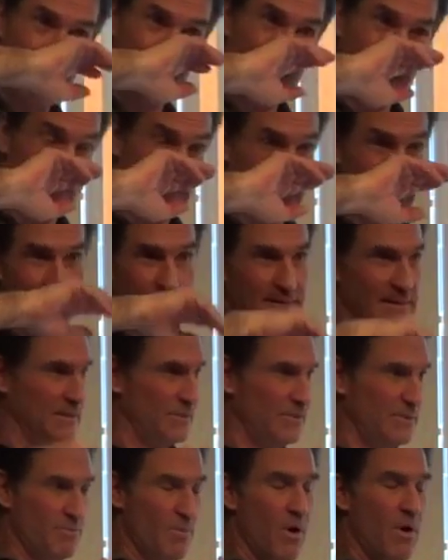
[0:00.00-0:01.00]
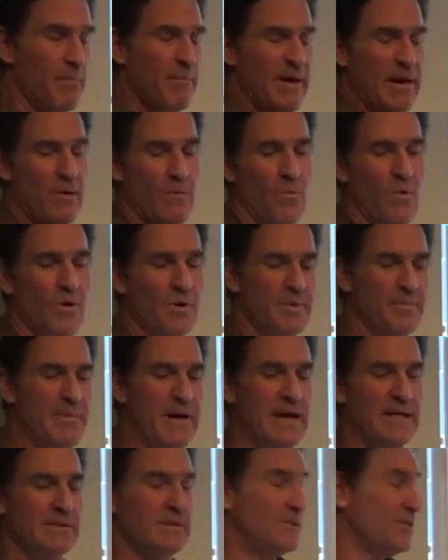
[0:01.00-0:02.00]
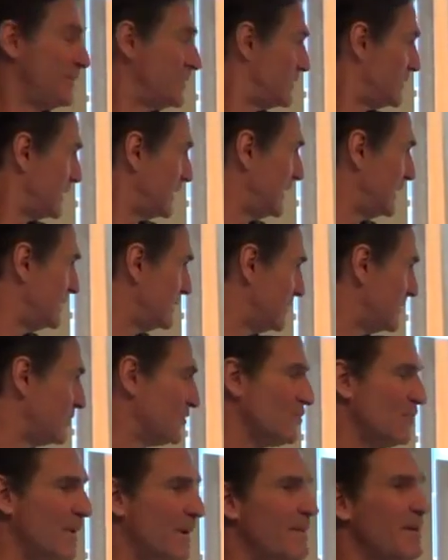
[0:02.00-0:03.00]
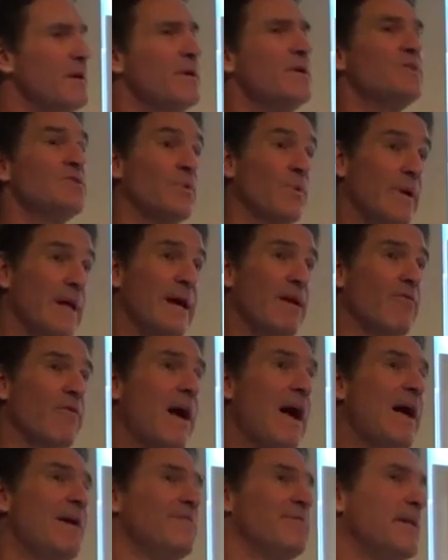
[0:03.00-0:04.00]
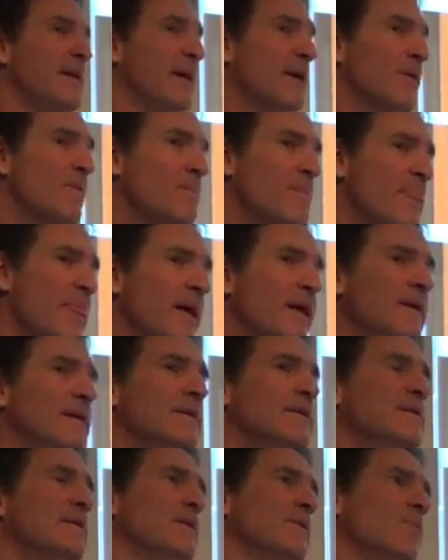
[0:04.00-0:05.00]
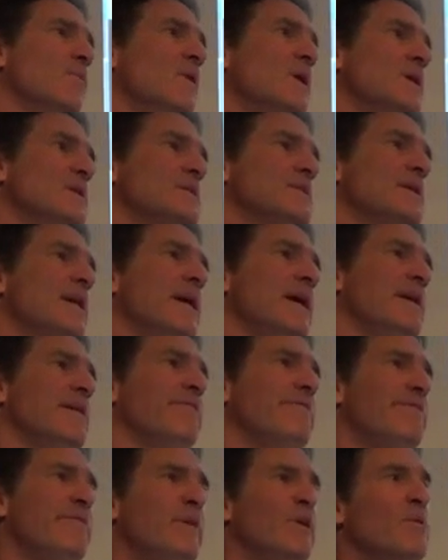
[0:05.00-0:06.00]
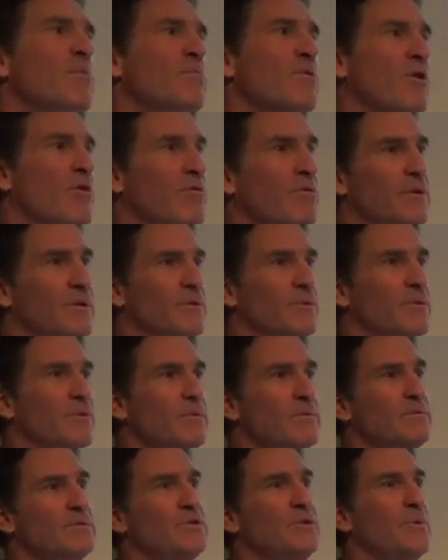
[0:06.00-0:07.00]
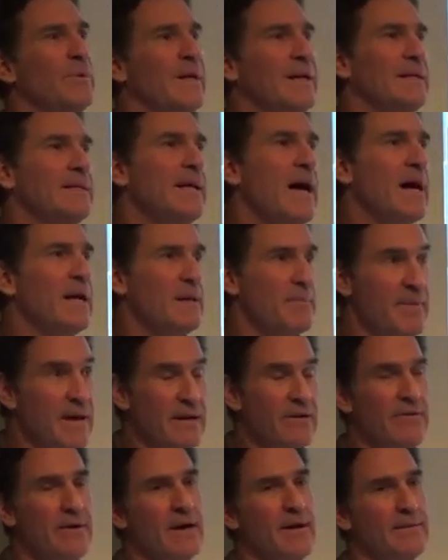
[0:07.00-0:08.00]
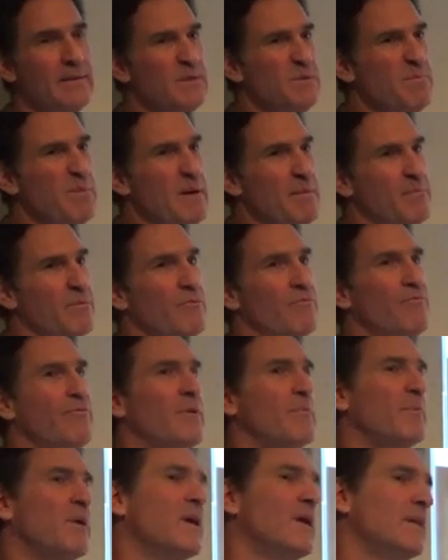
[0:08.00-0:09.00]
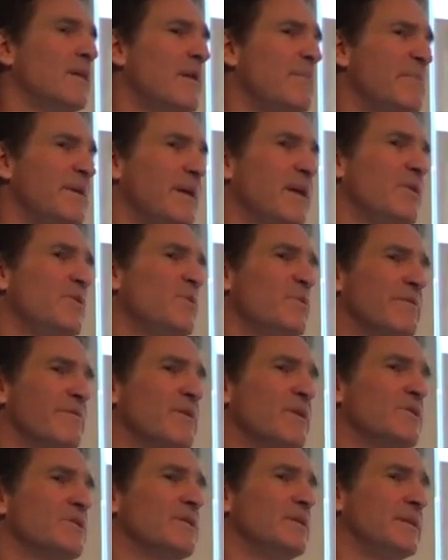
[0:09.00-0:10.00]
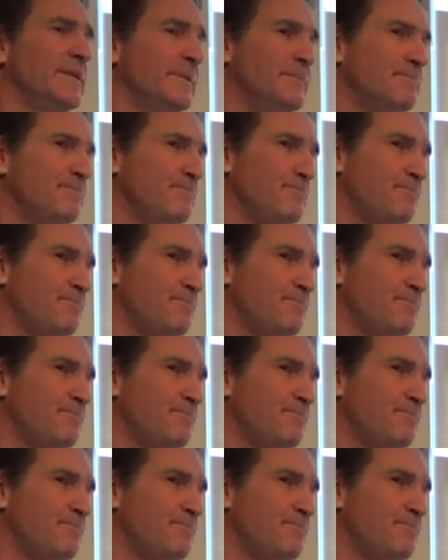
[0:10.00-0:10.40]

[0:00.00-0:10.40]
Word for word: down these small water passages to get to this drop. So when I arrived there, there was a film crew doing a documentary on these people from Columbia University.